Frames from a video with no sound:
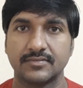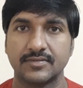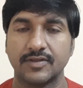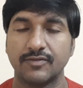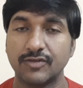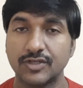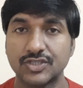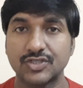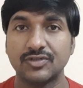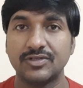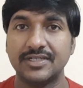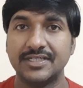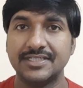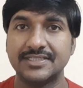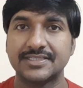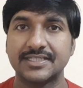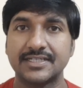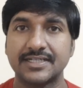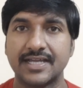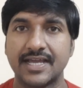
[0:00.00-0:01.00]
First to
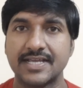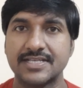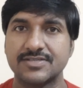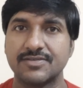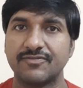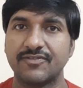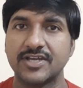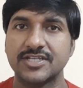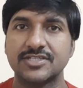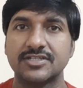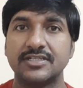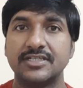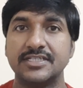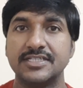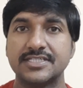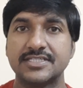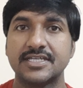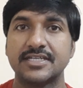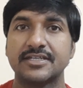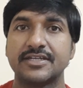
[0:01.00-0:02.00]
listen, guys. First to
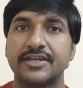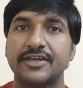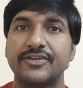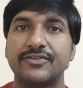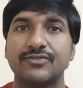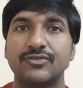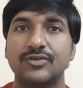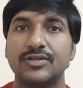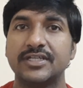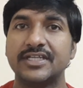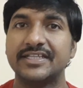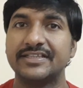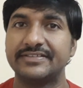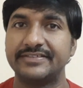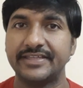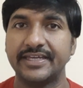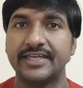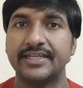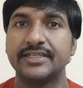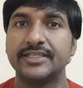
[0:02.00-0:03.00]
listen carefully,
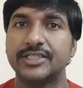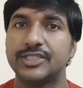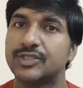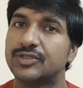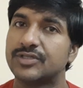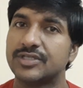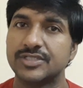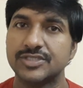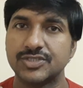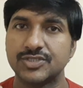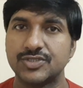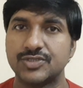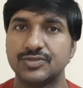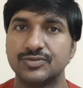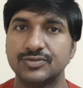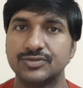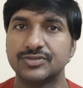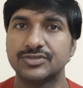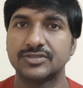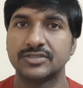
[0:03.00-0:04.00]
then you can
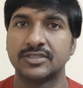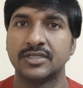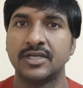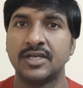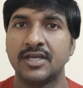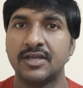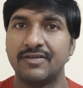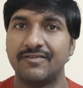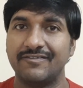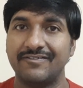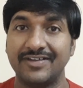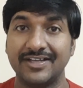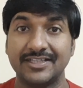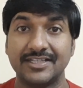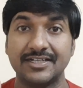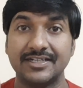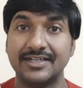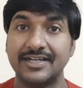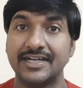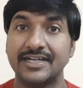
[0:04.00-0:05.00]
choose
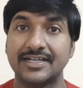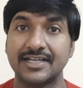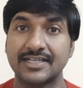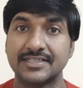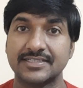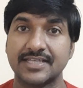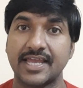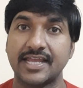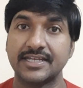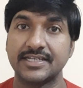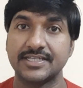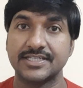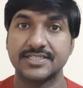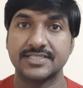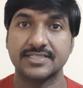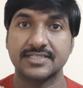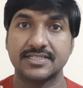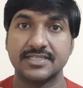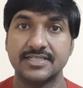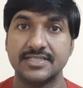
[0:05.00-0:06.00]
whether data scientist
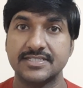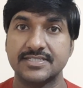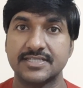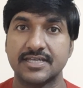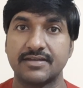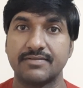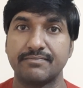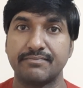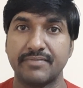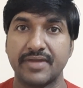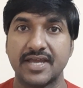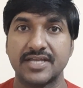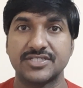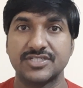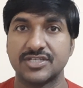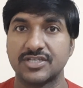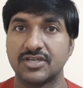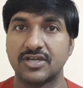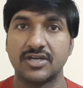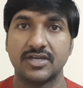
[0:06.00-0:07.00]
skills are
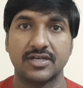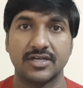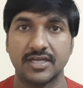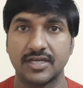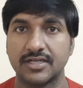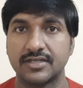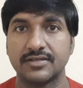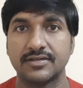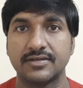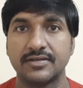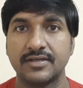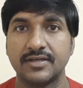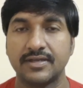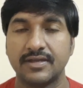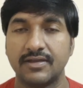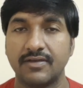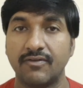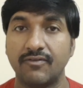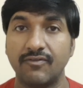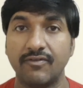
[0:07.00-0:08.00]
matching or not.
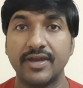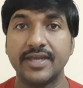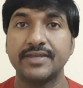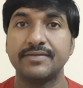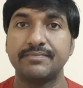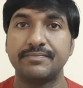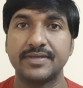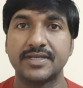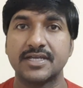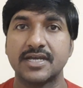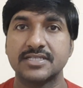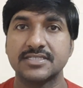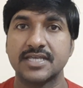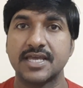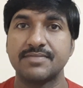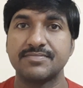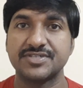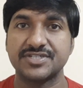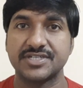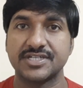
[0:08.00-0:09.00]
Why? Because I
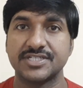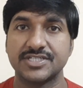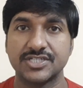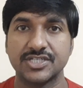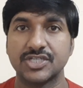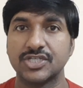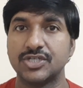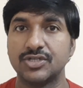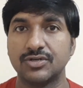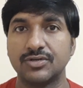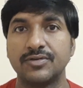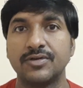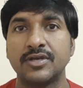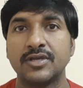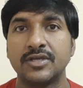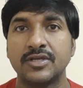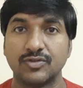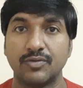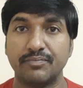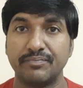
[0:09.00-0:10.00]
am stressing, so
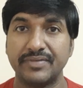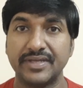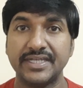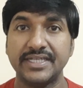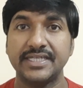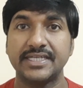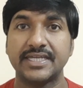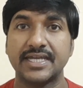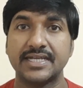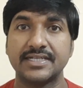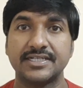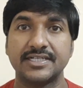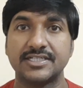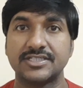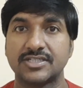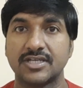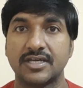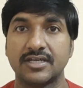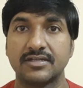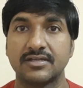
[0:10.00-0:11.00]
many
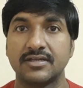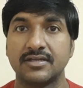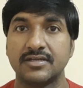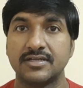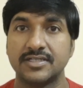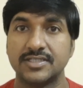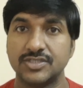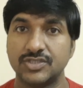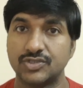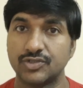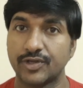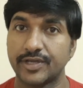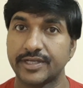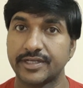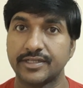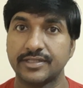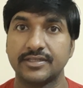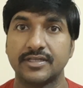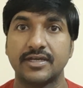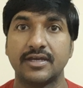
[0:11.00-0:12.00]
candidates are
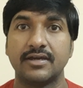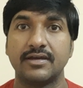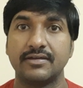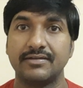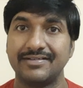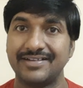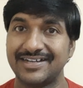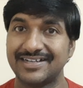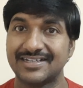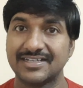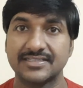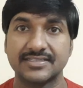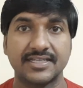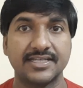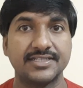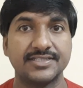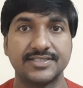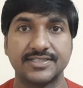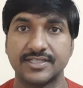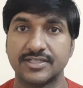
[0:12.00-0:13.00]
joining the data
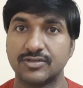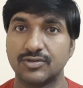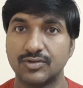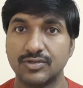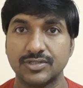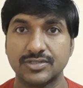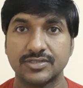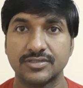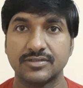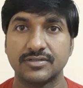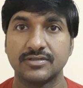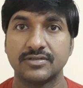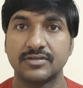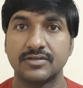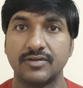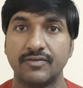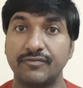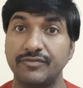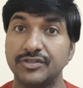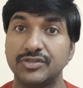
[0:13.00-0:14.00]
sciencing course
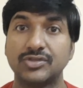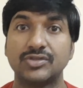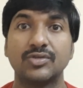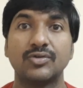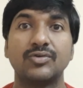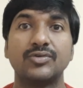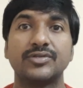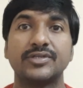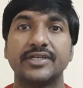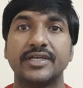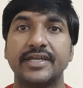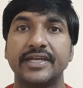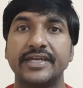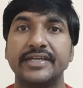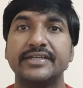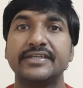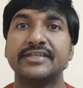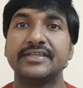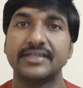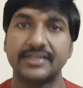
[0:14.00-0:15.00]
without
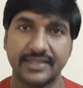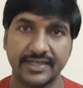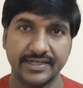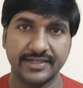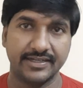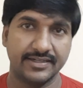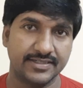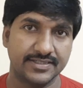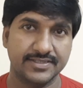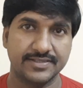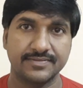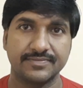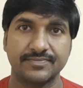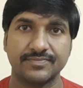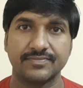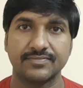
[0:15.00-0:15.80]
any guidance.